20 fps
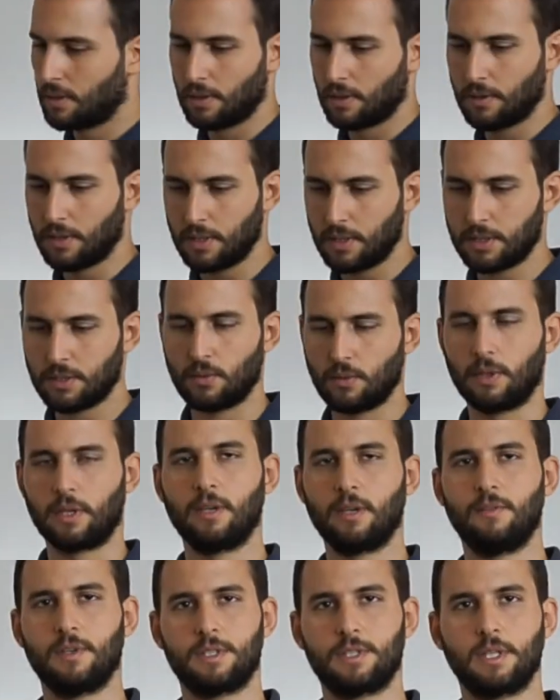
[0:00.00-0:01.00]
This will
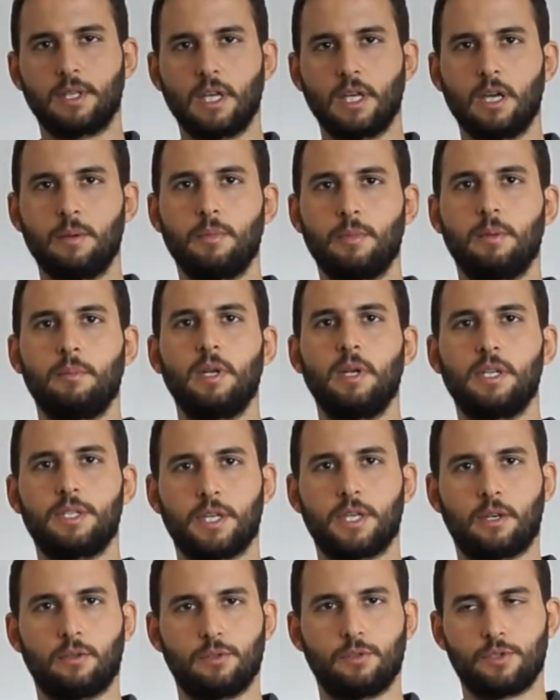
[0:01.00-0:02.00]
give us the time in
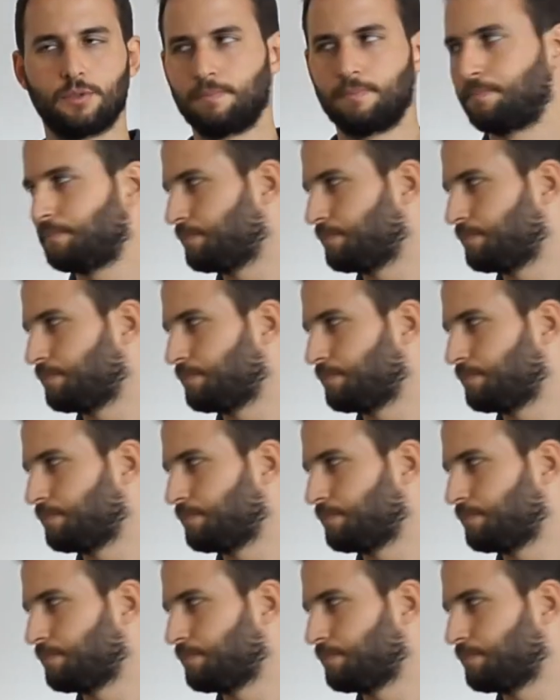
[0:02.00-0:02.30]
milliseconds.